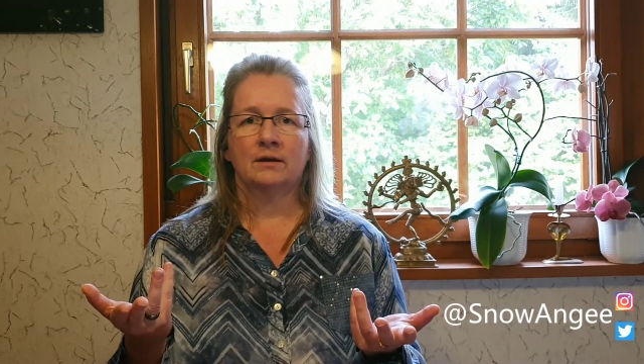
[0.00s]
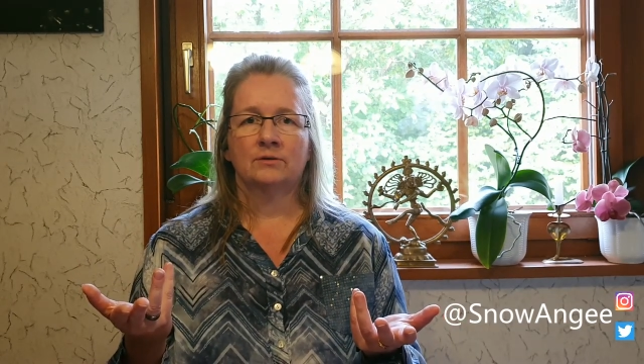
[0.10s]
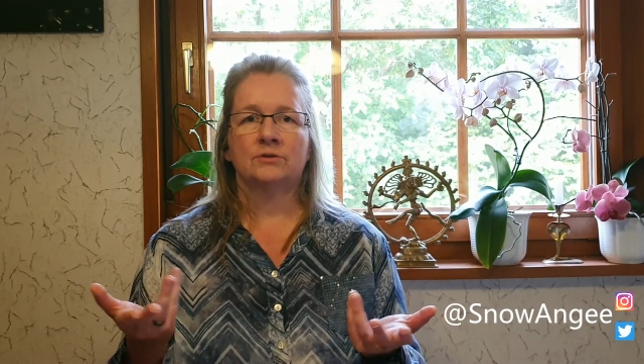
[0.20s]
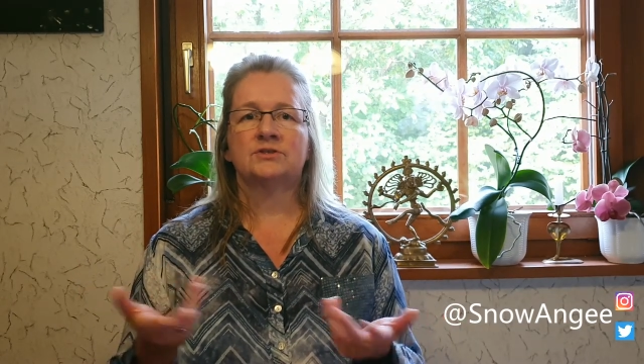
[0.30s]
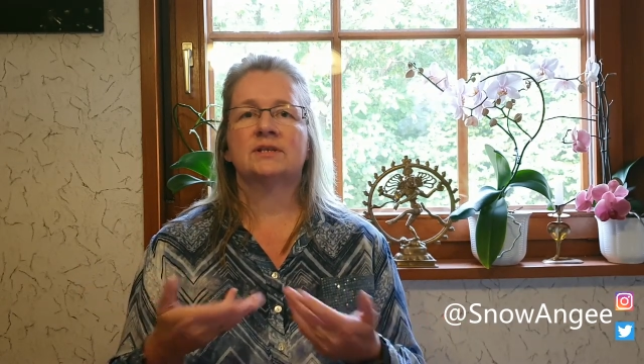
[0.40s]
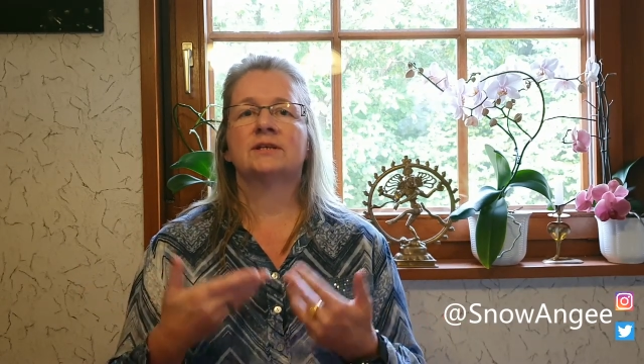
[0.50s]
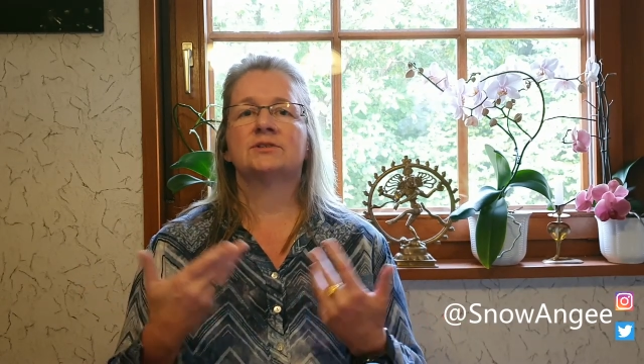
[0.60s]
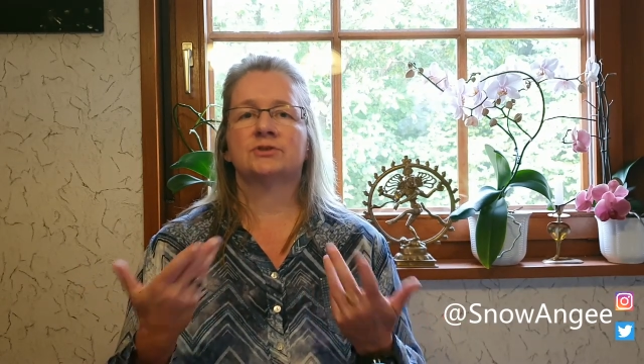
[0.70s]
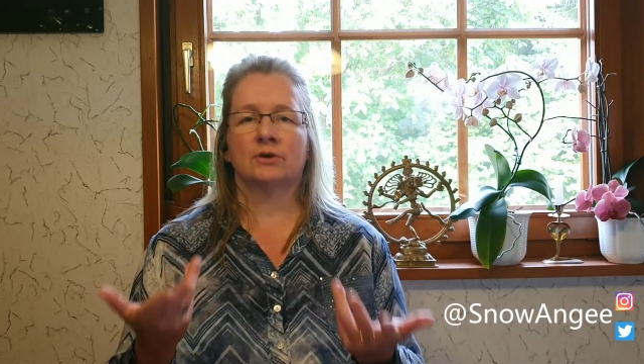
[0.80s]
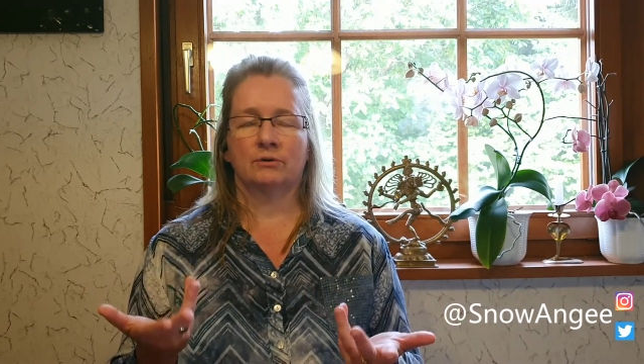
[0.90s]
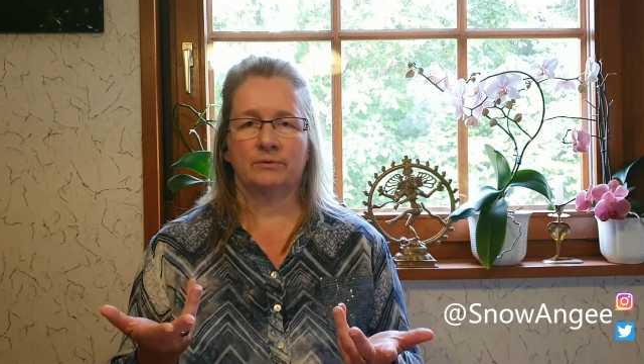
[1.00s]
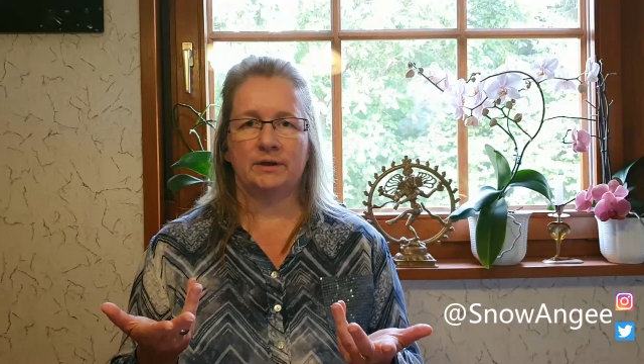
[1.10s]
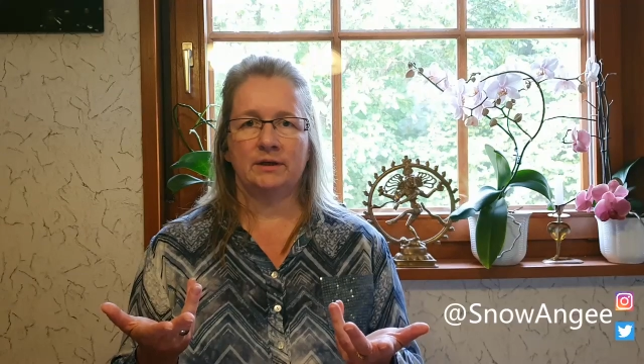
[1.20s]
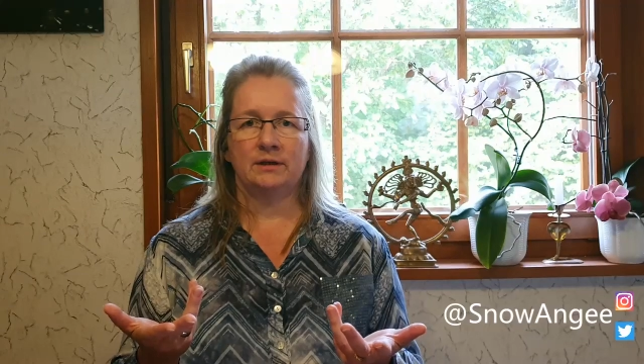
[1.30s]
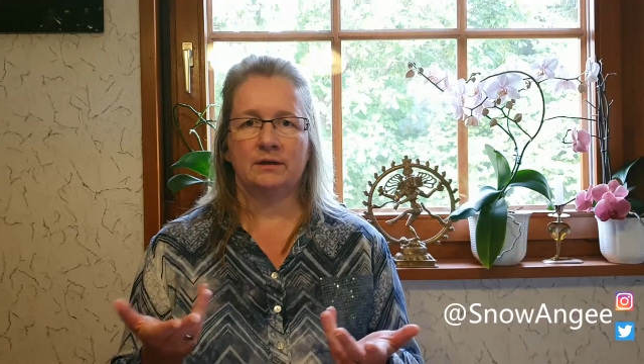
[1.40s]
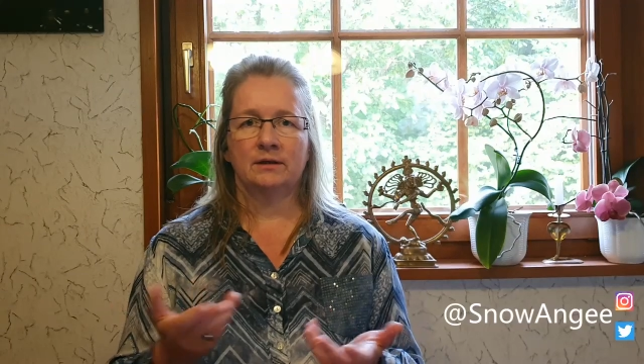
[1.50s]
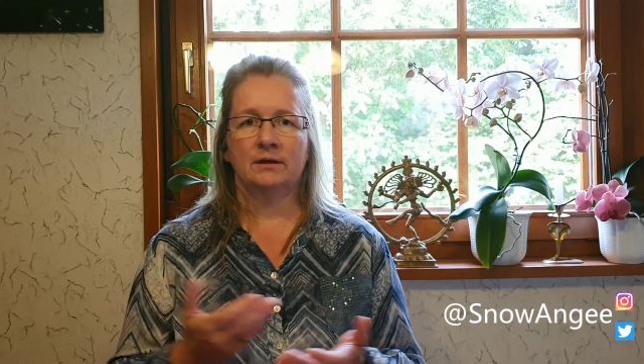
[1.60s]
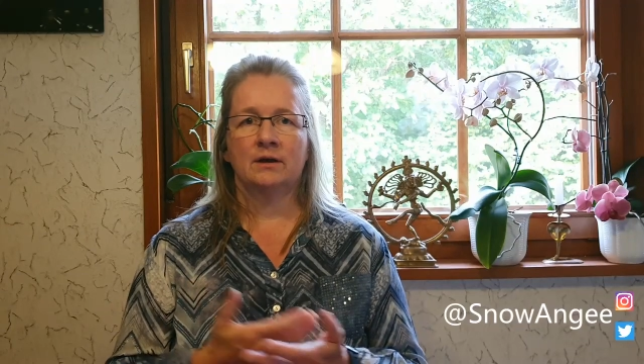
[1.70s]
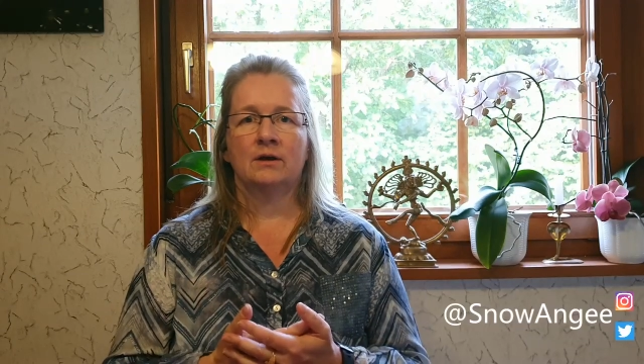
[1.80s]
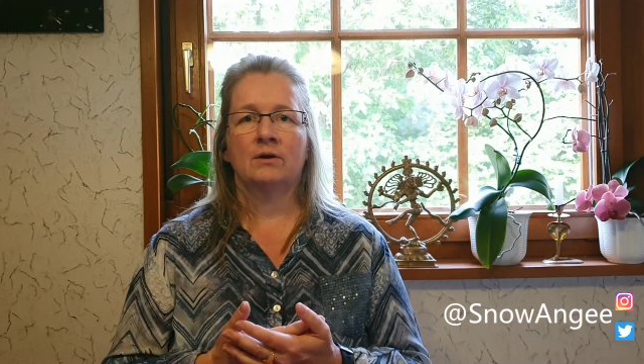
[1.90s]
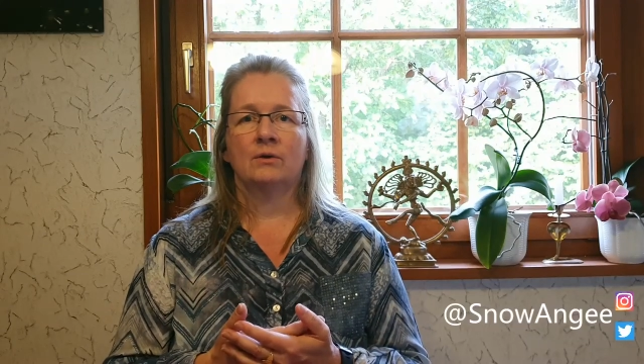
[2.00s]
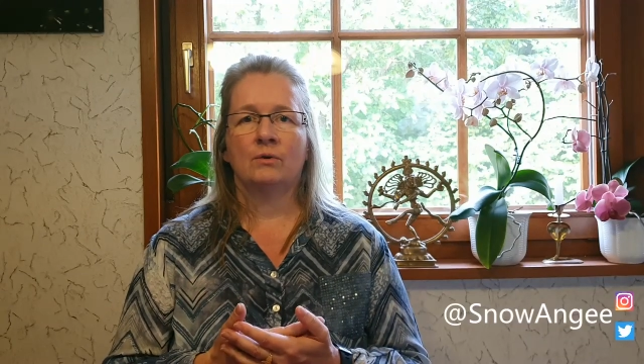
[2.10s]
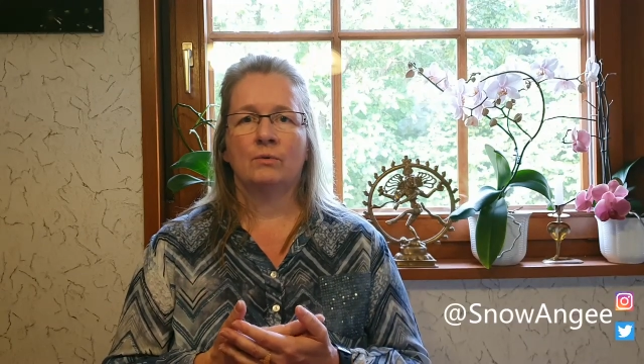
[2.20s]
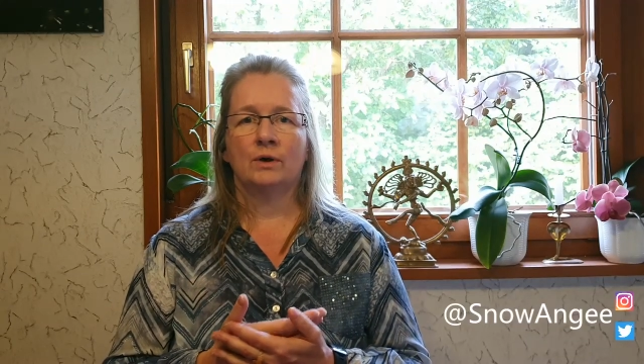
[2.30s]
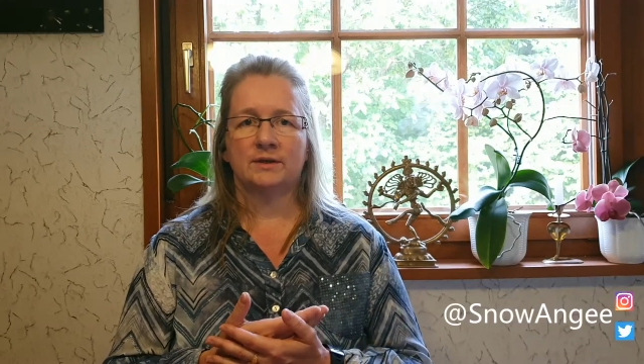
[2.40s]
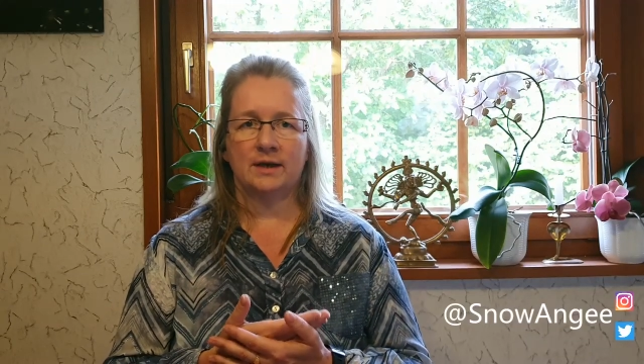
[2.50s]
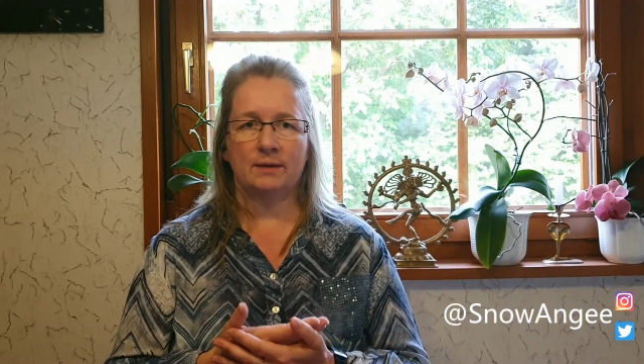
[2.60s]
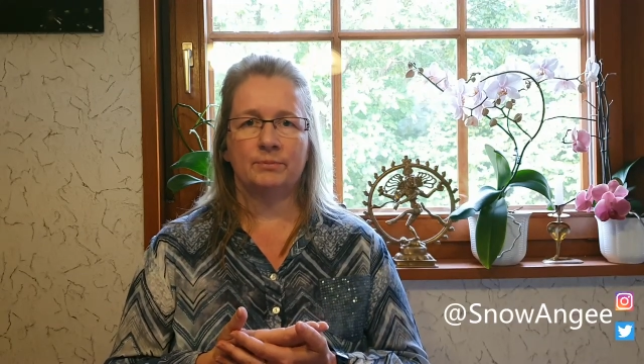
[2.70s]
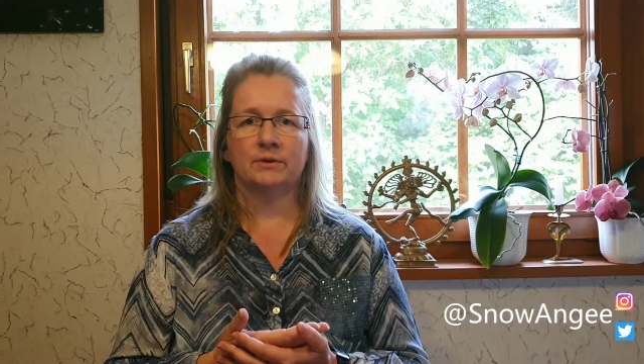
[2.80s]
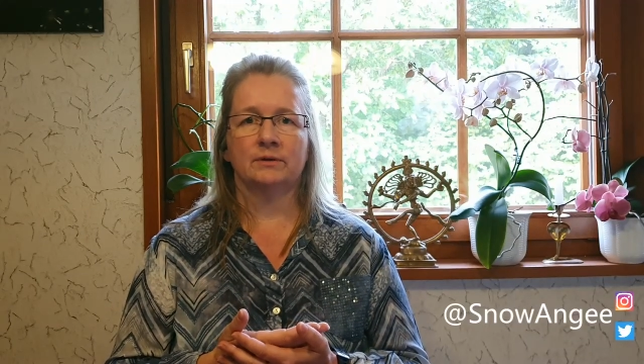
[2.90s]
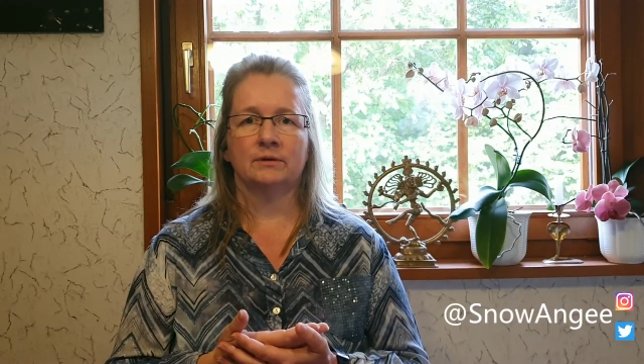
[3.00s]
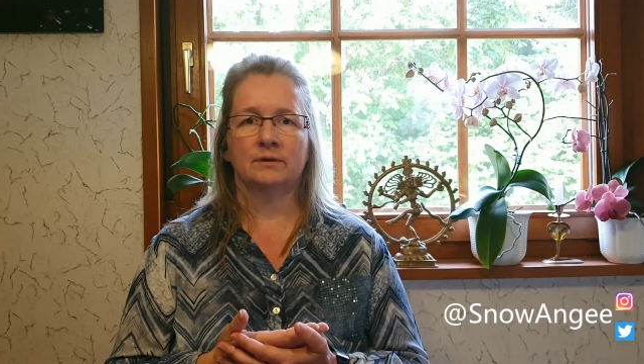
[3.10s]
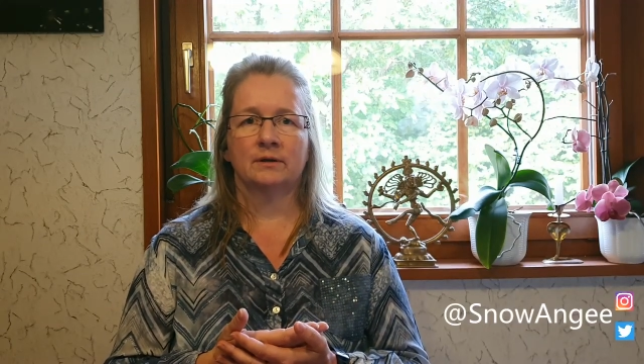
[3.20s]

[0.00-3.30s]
to say sorry what happened.